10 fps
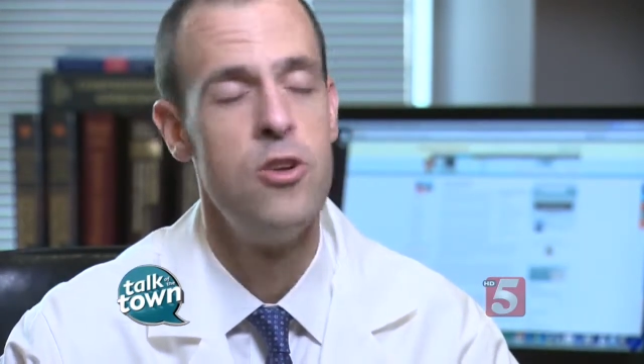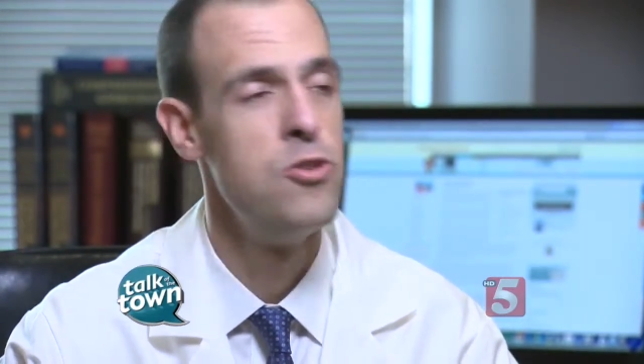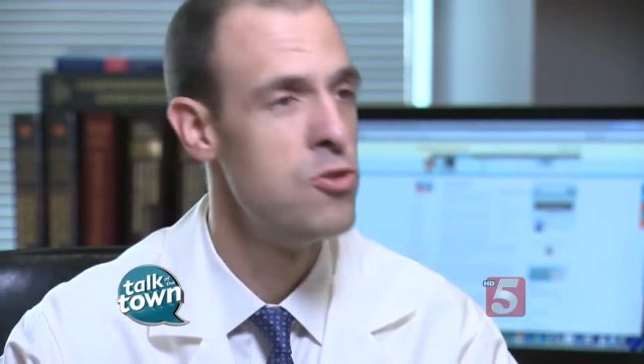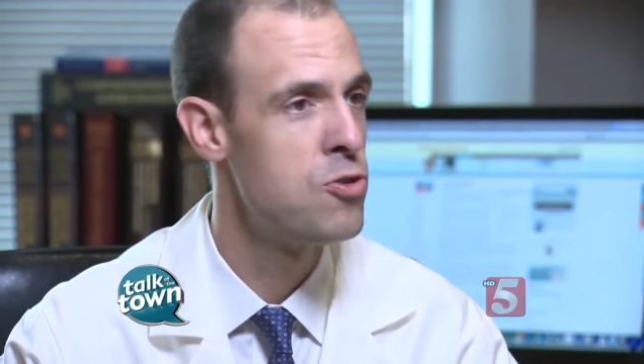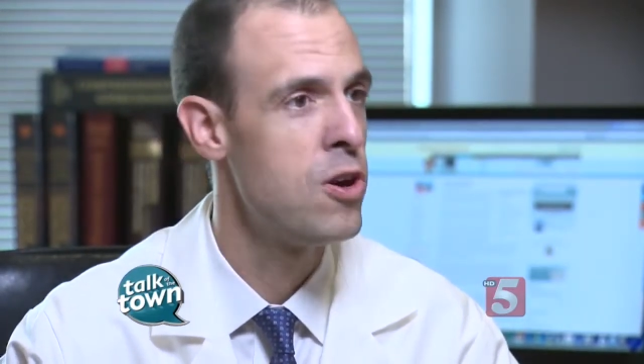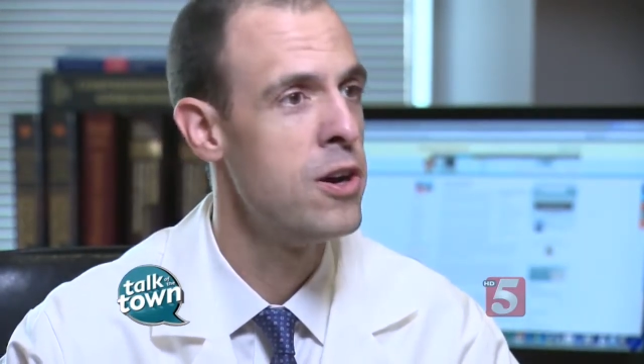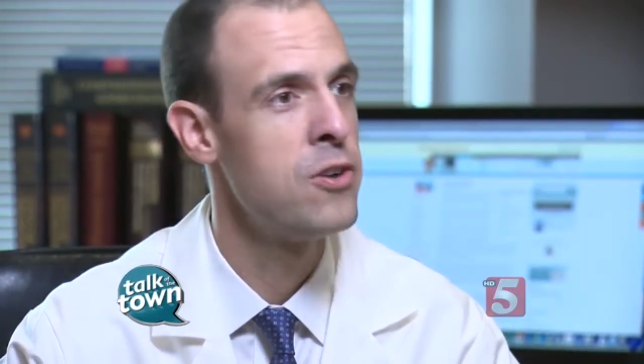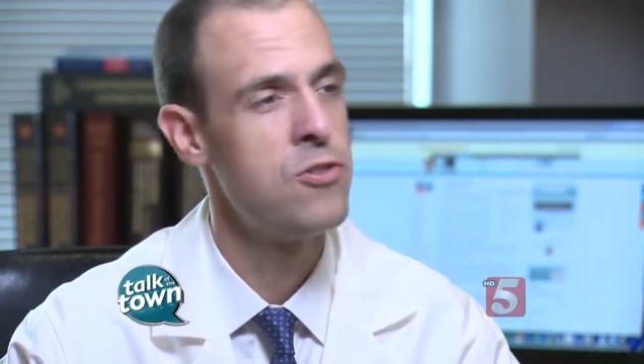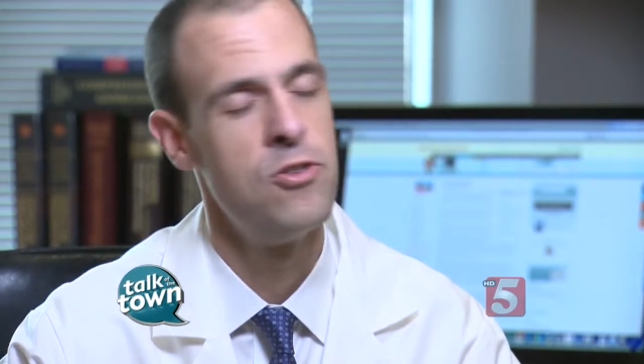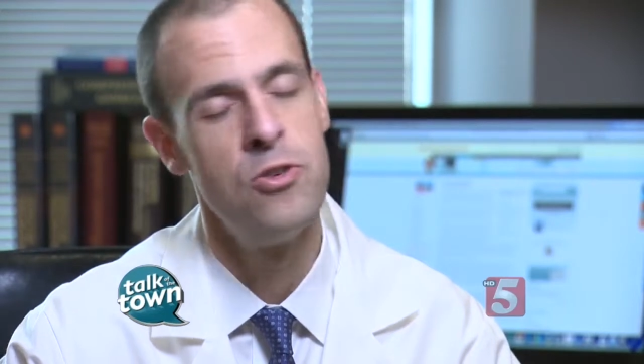new
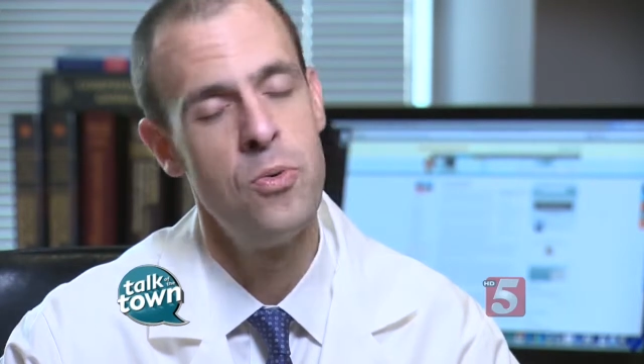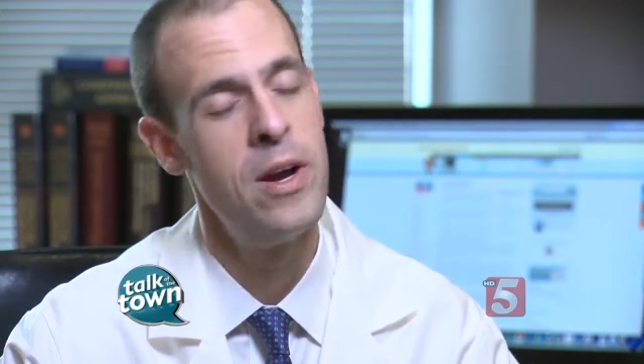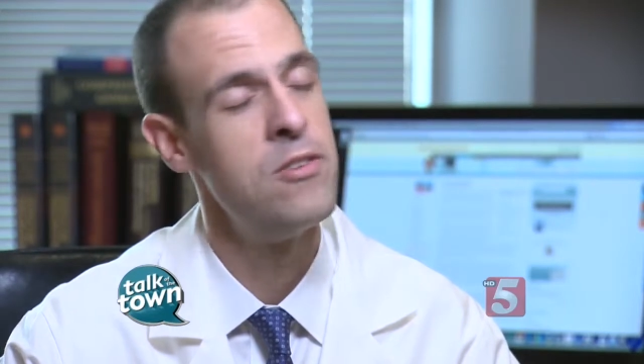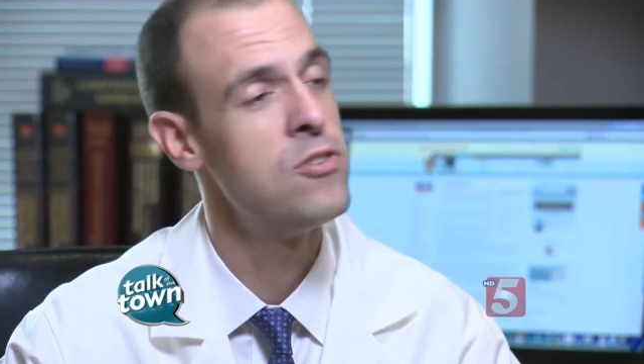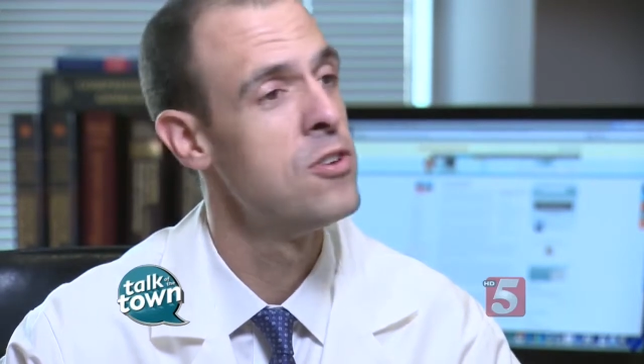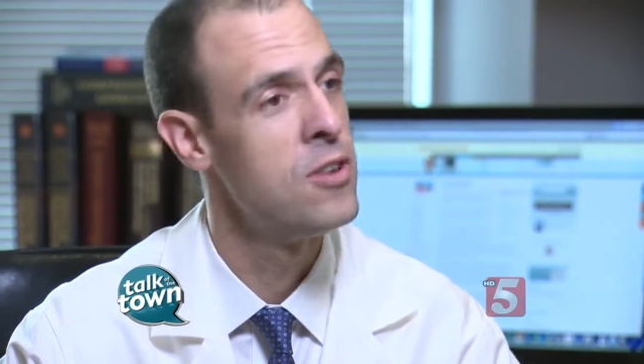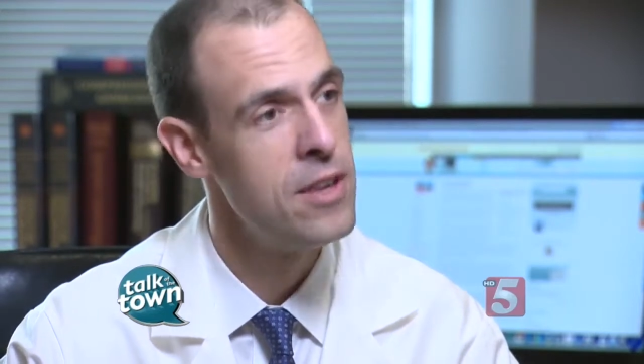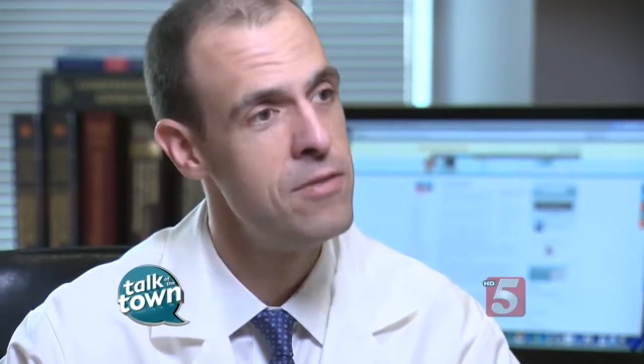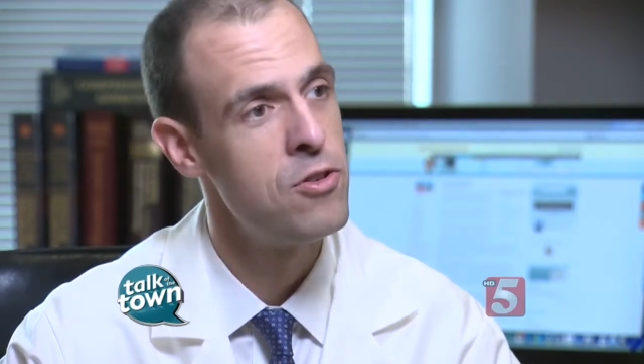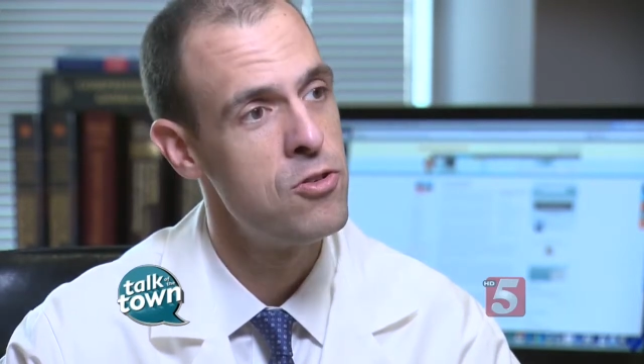drugs, new ways to
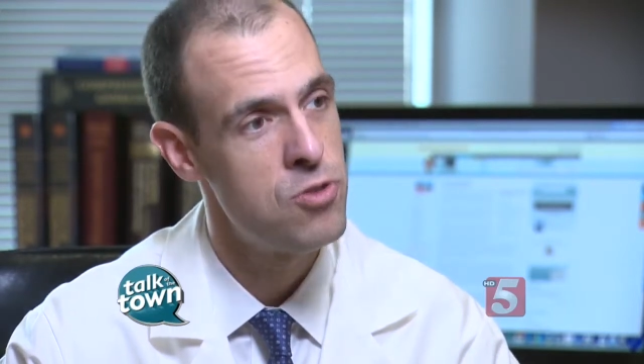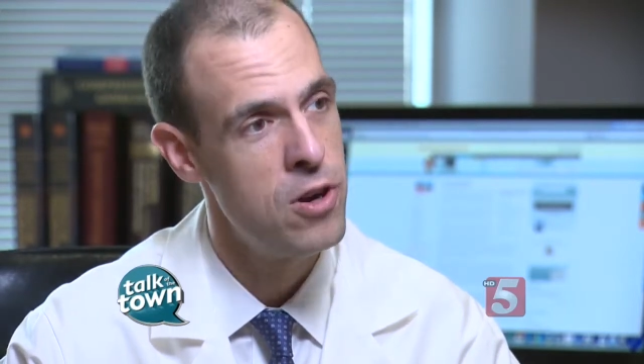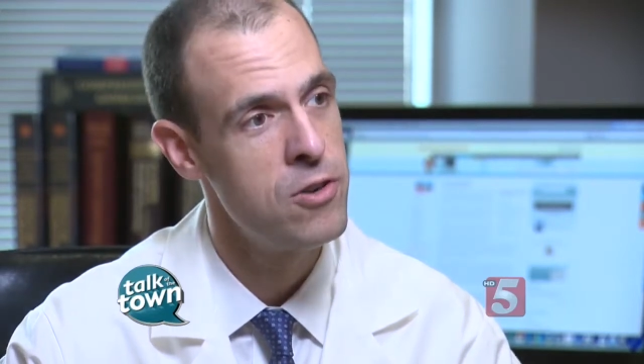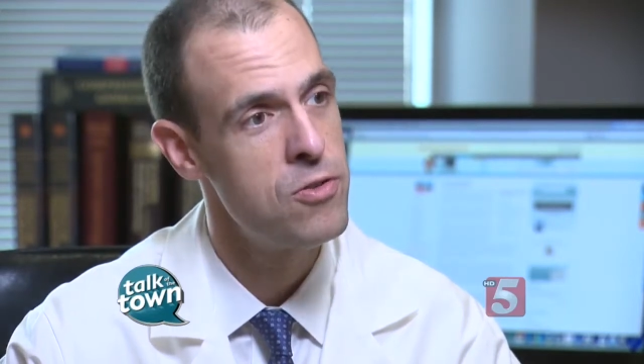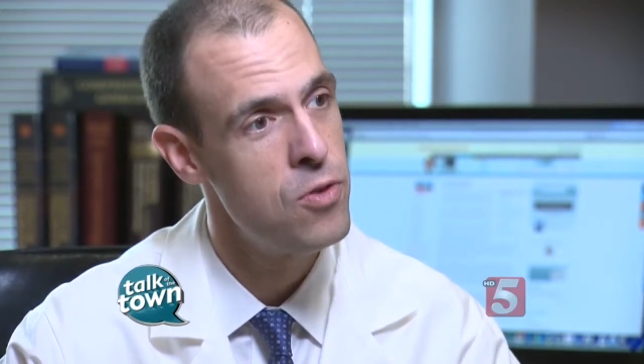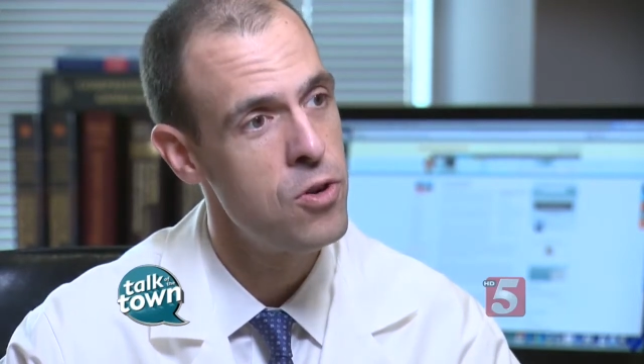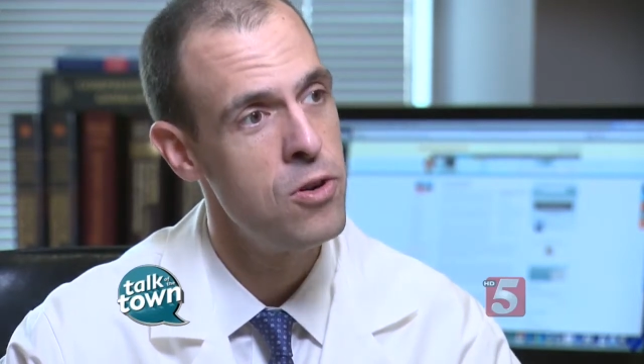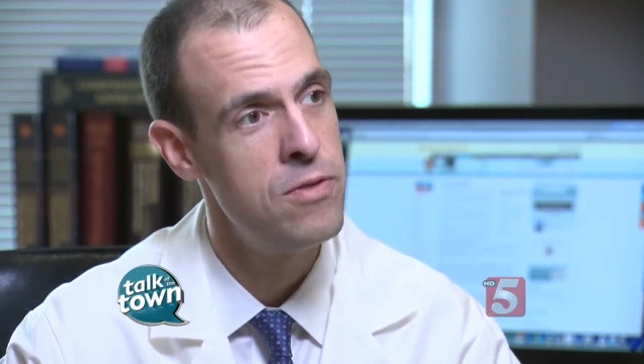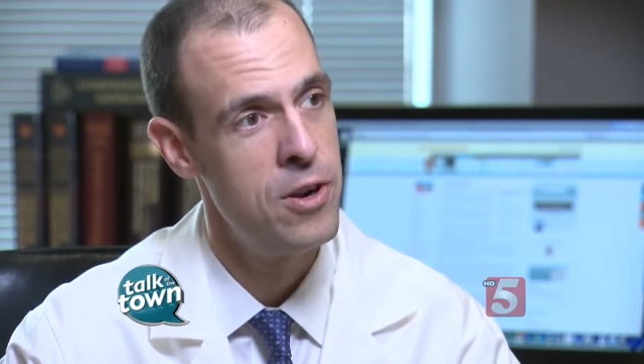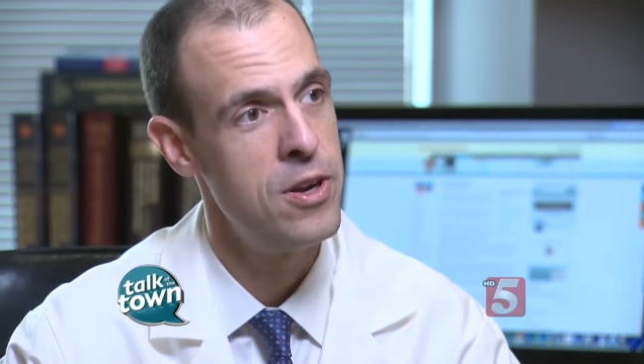deliver drugs
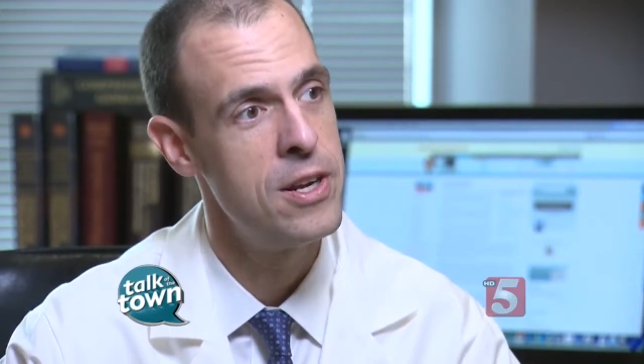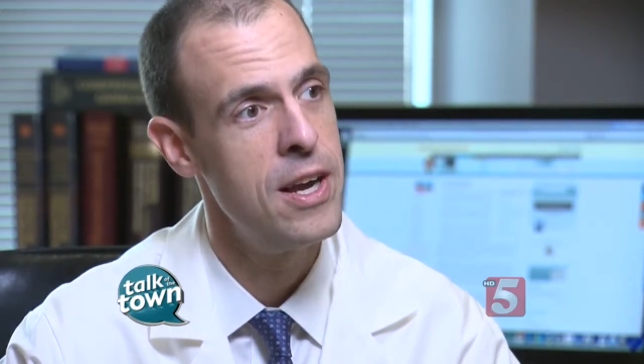for ovarian